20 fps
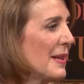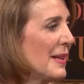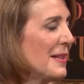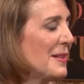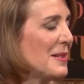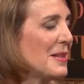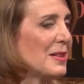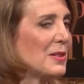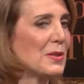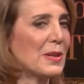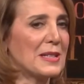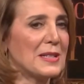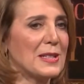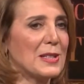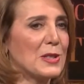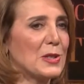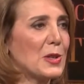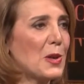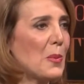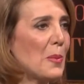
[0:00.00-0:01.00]
It addresses
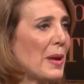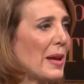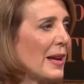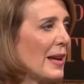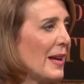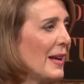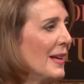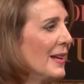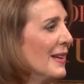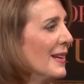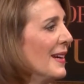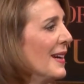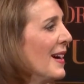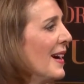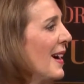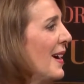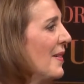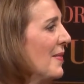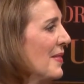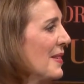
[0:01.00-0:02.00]
so many
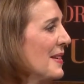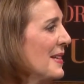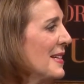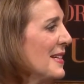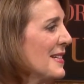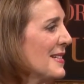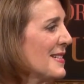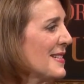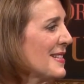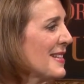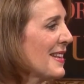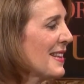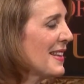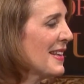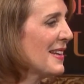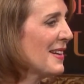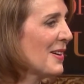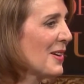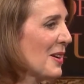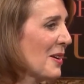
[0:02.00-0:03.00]
of the needs
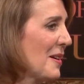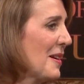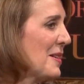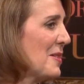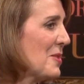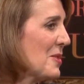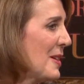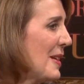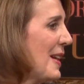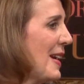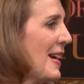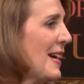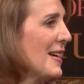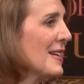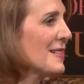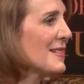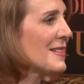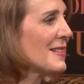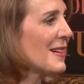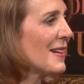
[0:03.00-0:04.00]
that our country has.